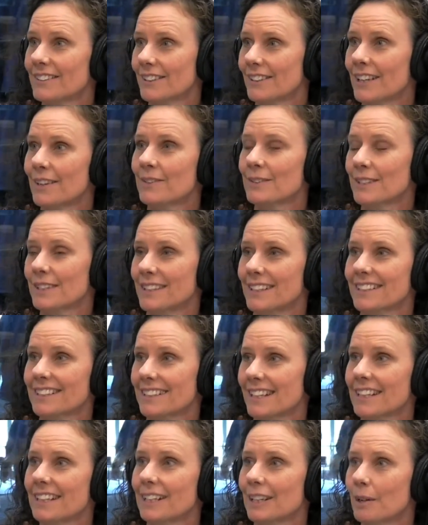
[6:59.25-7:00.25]
So that was an
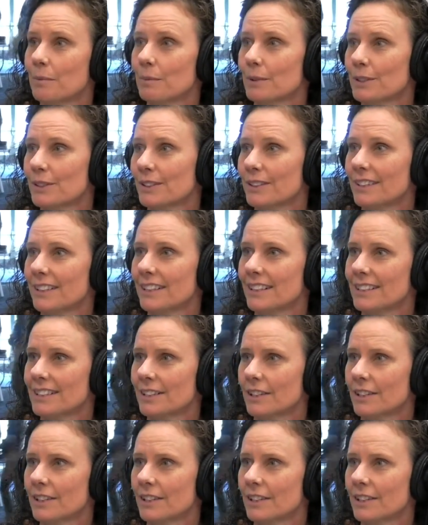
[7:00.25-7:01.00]
exciting opportunity.